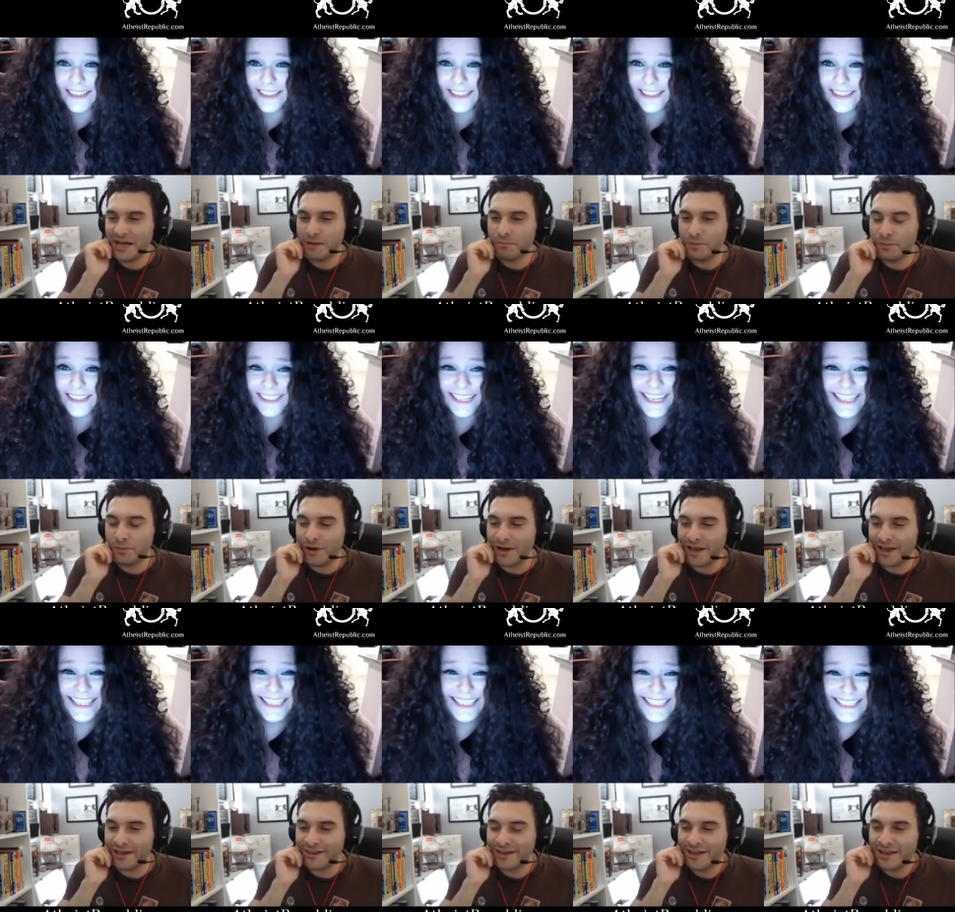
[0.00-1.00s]
Speaker 1: and people are like
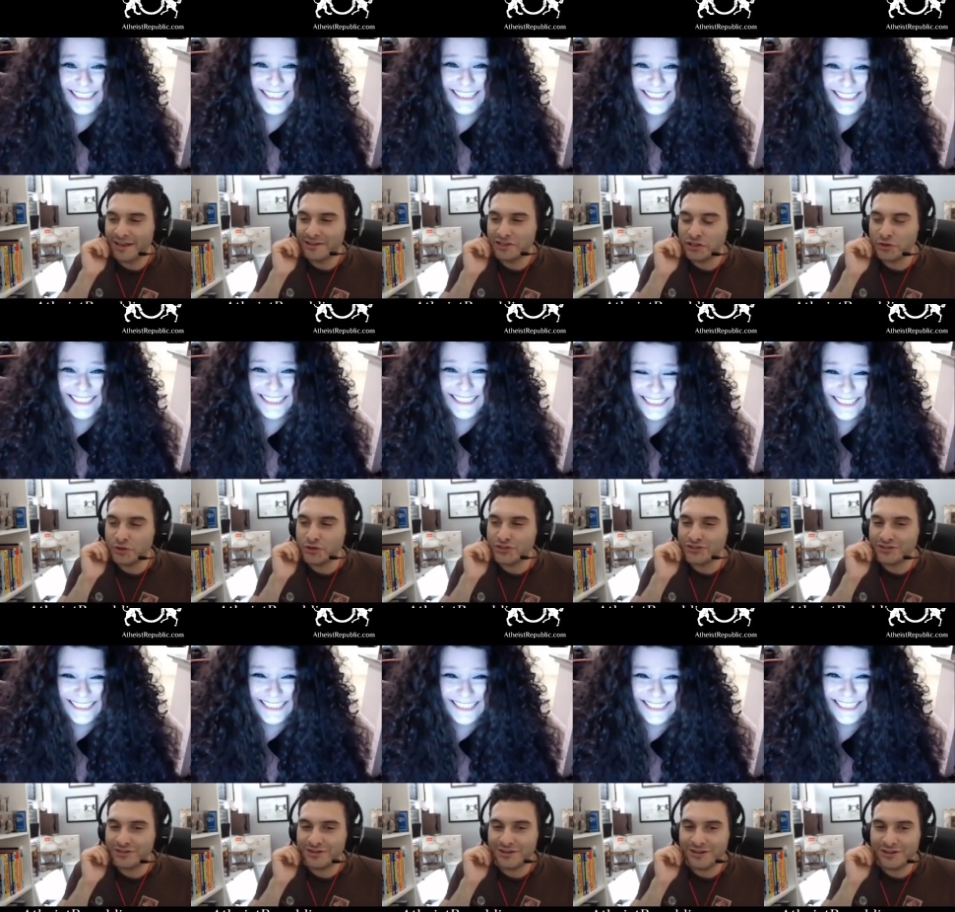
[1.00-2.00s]
did you
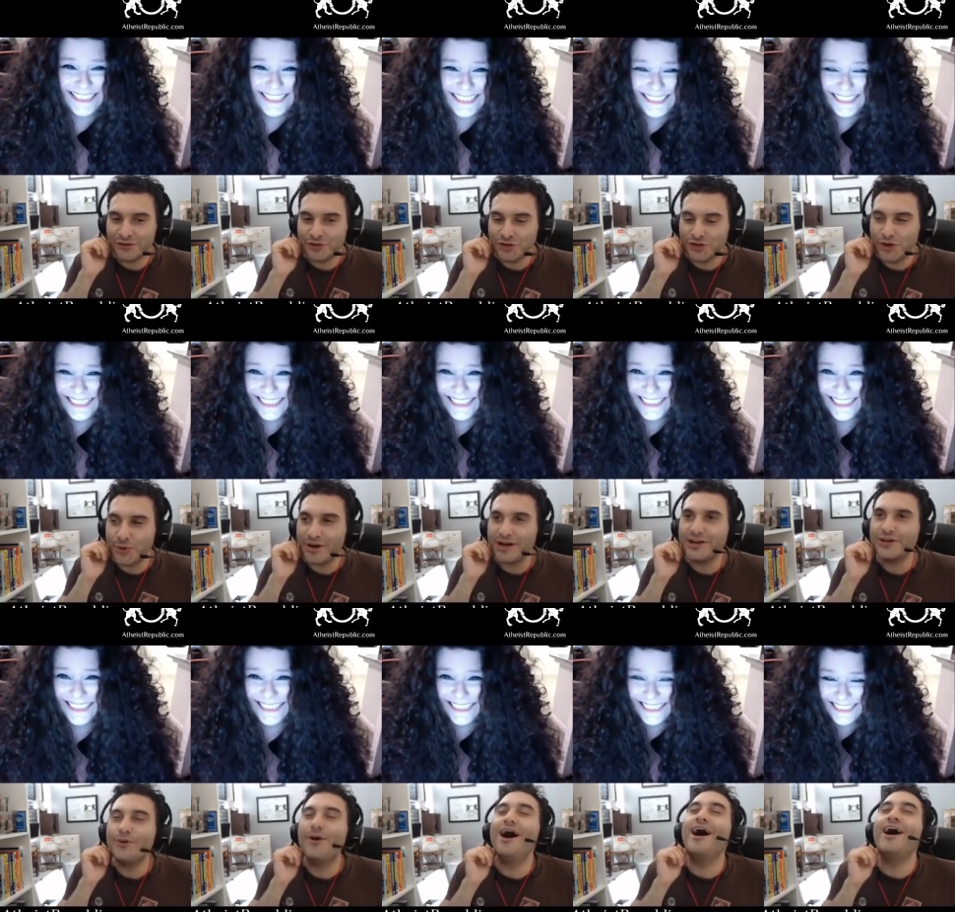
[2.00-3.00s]
do you know where you
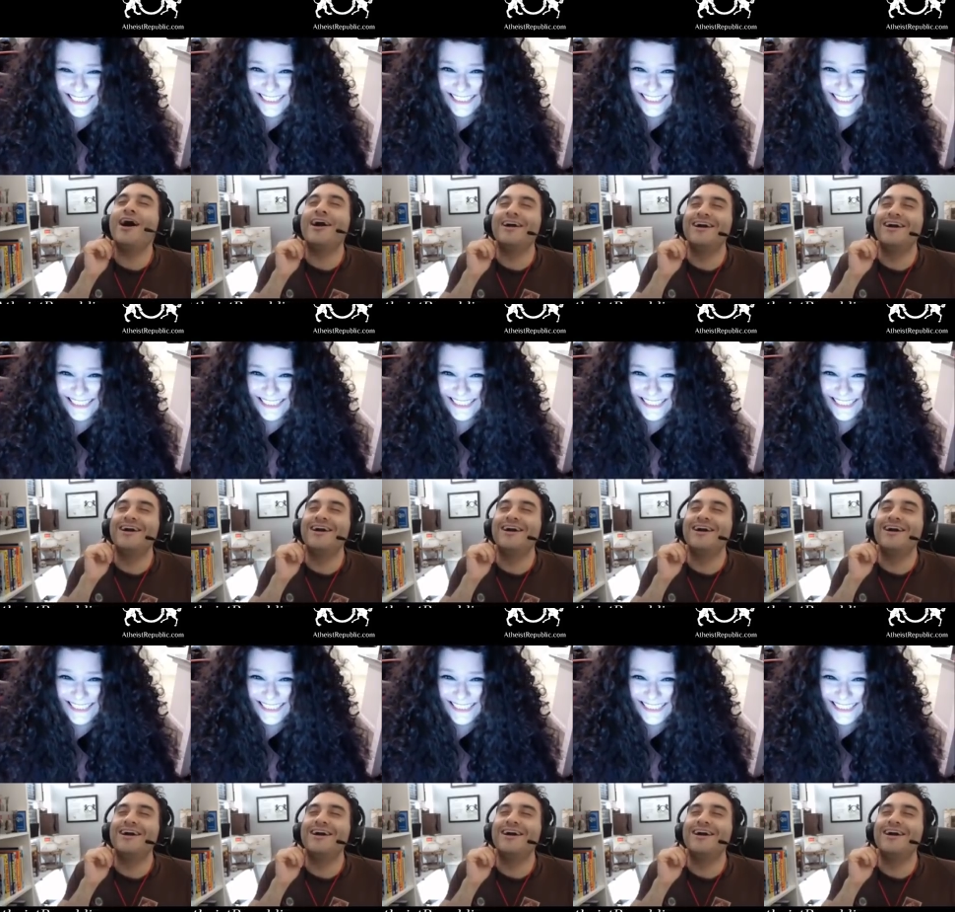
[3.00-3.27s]
are